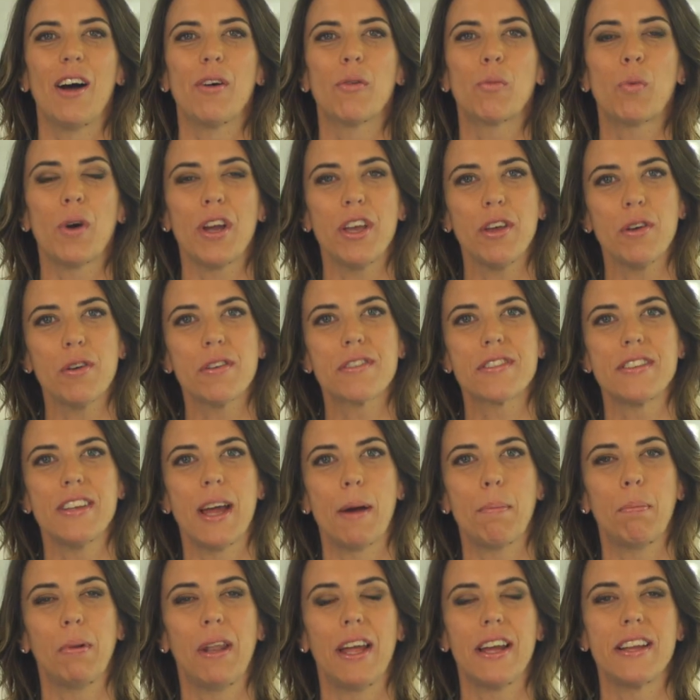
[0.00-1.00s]
We use
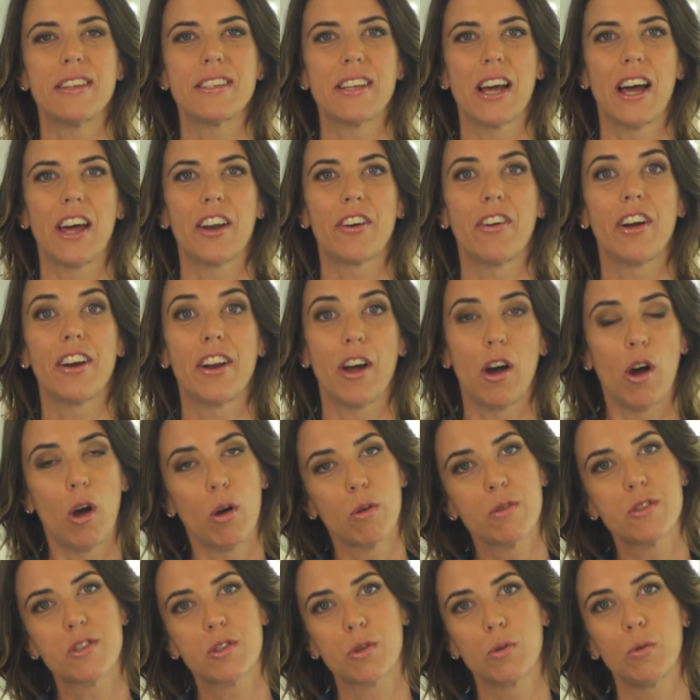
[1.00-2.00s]
NAPLAN data at a
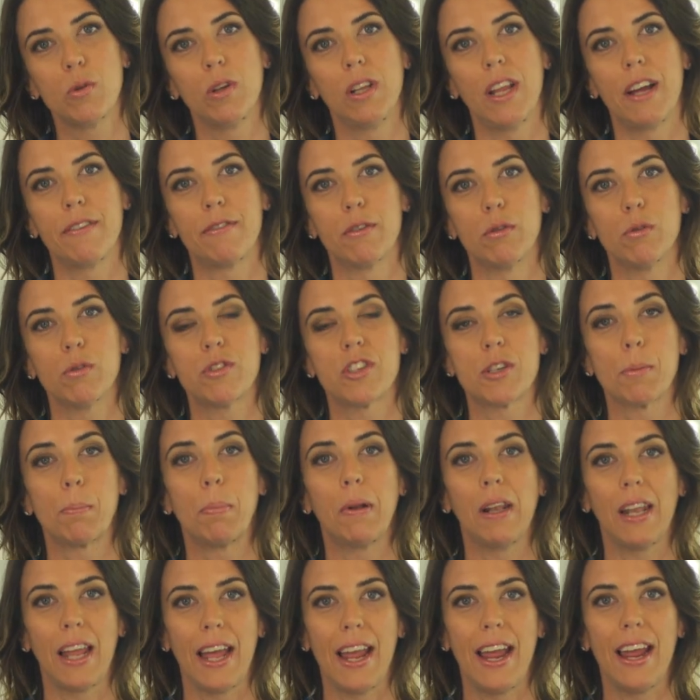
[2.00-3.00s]
whole school level to
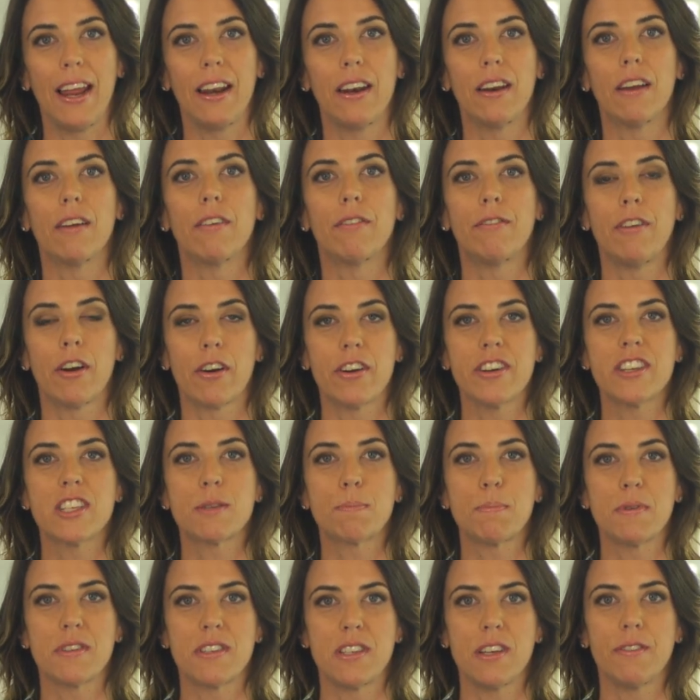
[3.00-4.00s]
plan very
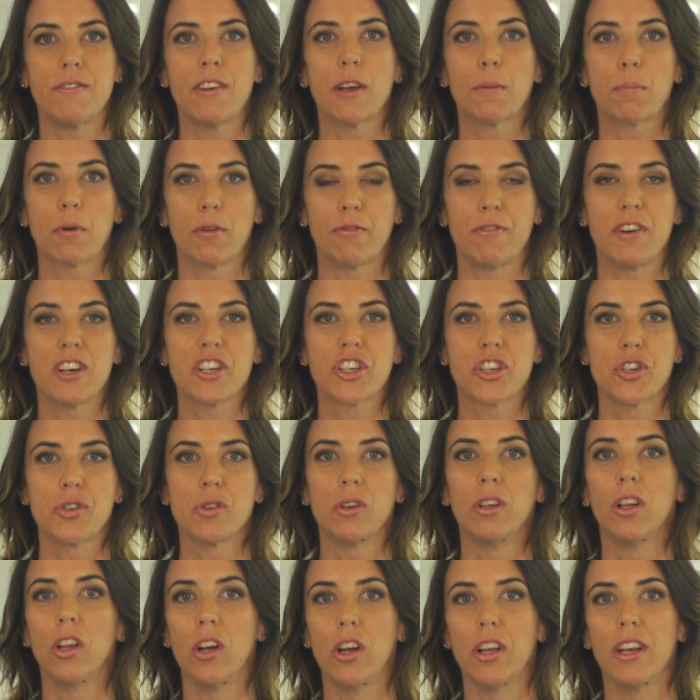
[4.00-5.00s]
specific
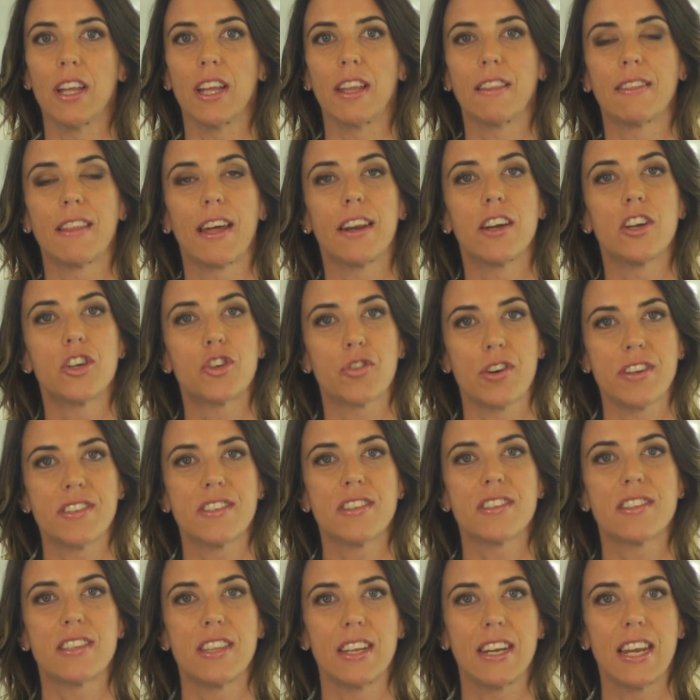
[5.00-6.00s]
professional learning that
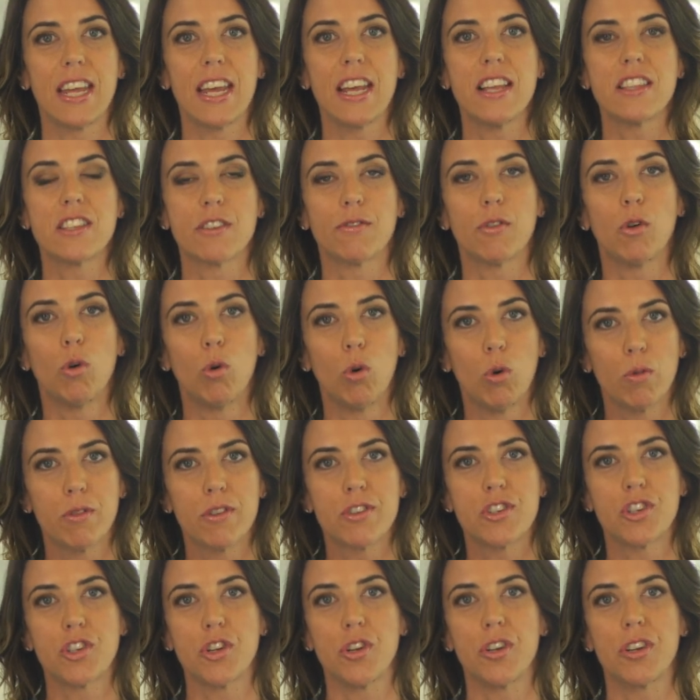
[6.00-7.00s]
addresses the needs of all the
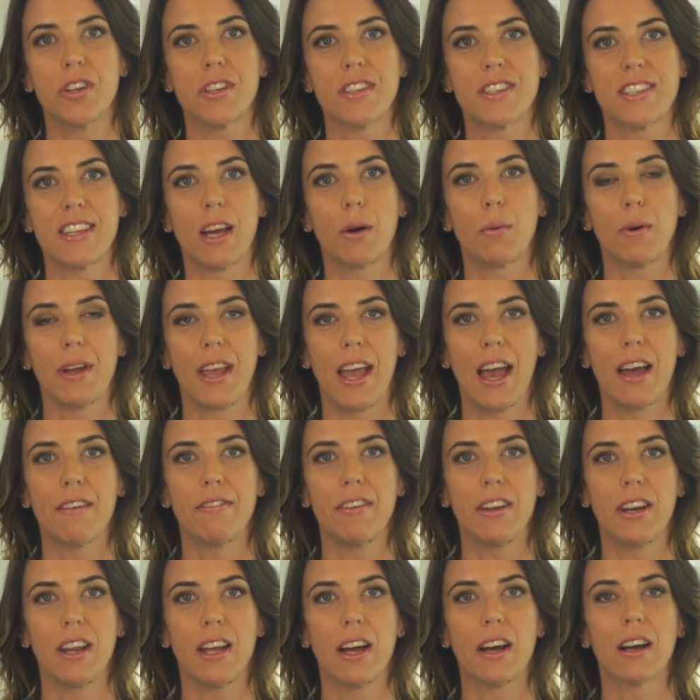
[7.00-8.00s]
students that we
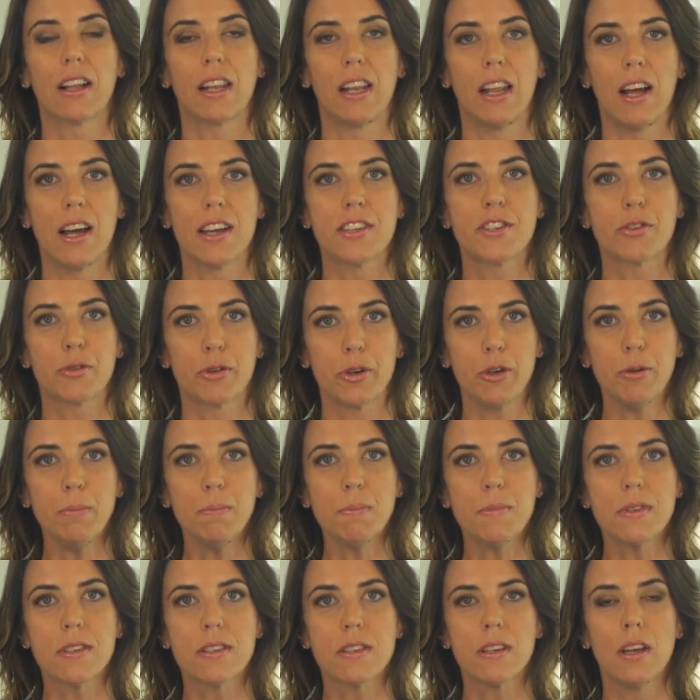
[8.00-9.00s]
have in our
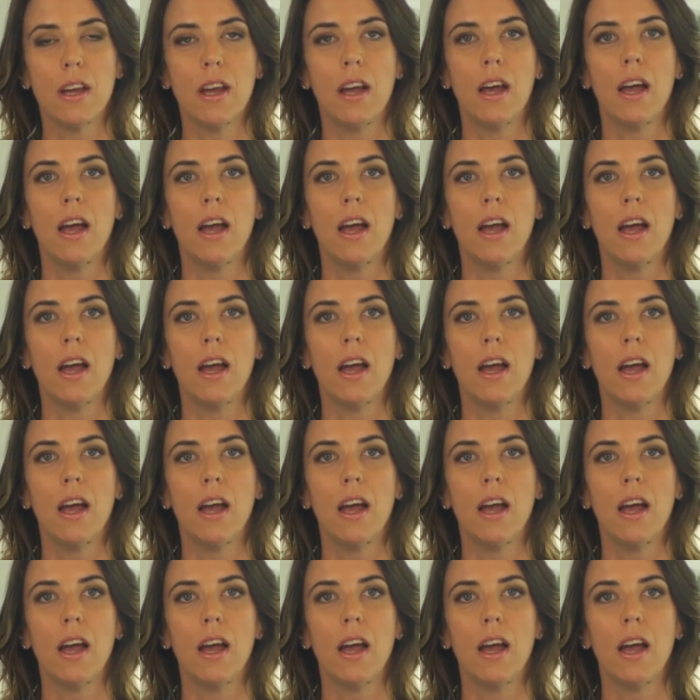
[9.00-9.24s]
classrooms.